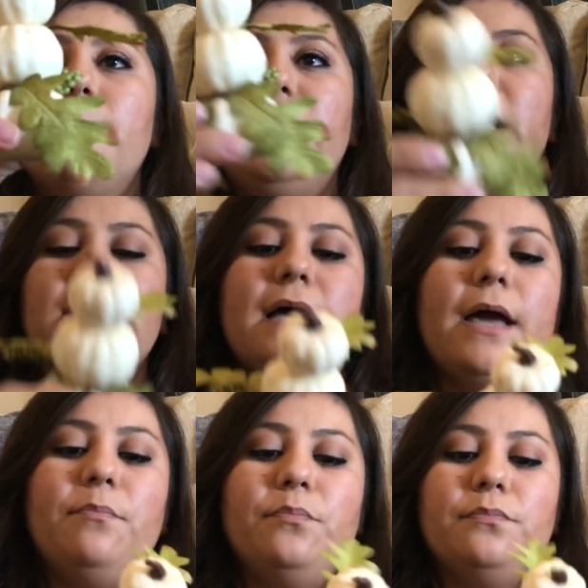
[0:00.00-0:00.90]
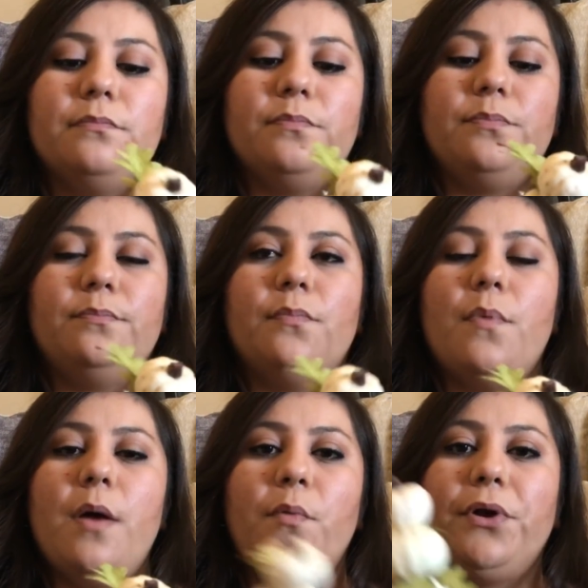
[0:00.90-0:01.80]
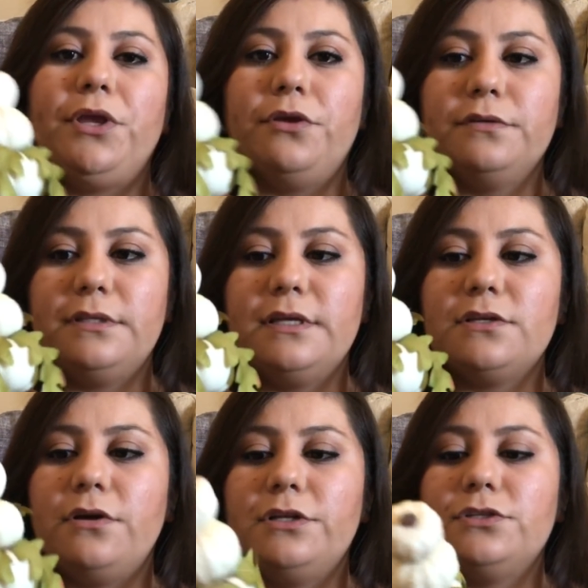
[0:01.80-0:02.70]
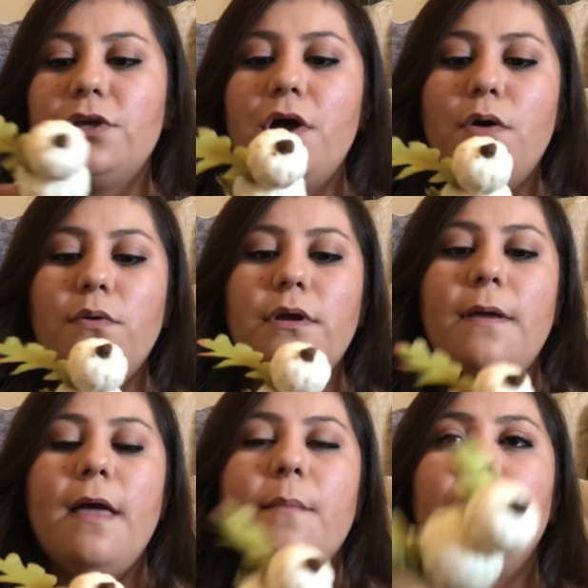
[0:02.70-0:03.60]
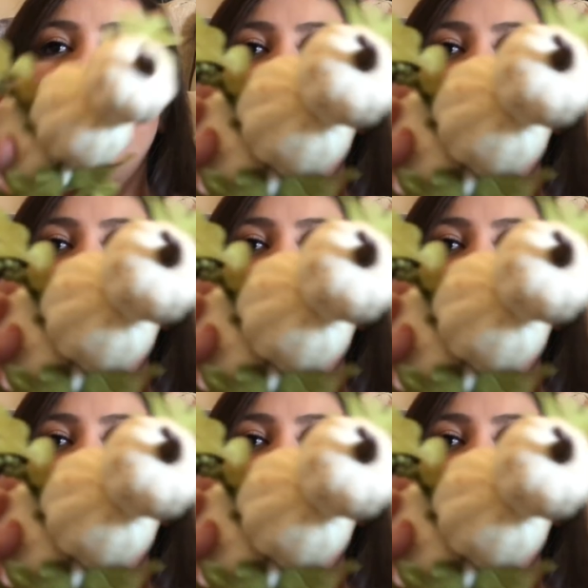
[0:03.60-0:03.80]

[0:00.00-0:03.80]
because I want to use this on its own, but